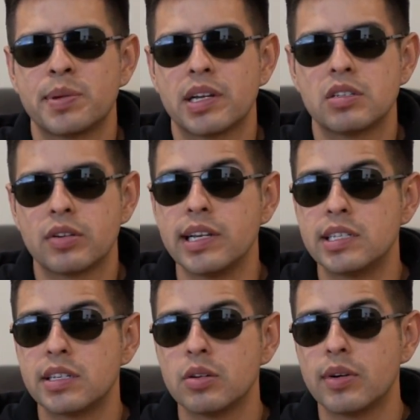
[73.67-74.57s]
because your
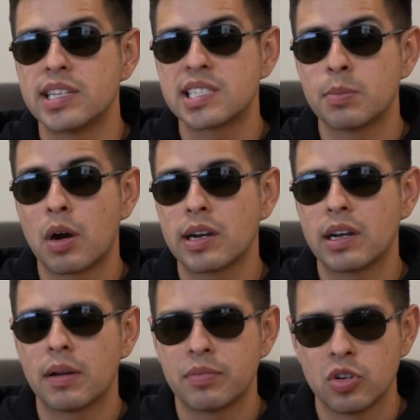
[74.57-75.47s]
ECU is smart
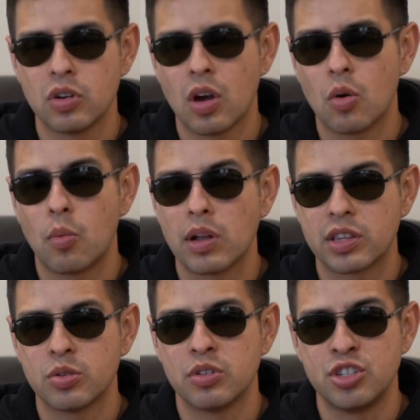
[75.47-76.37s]
enough to know
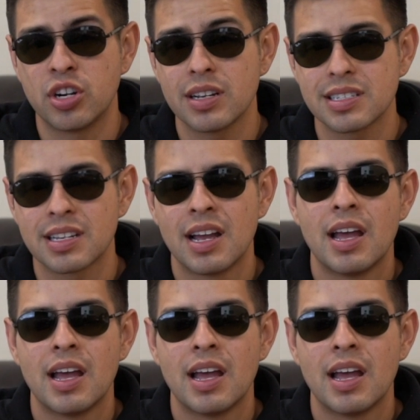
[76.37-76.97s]
what to adjust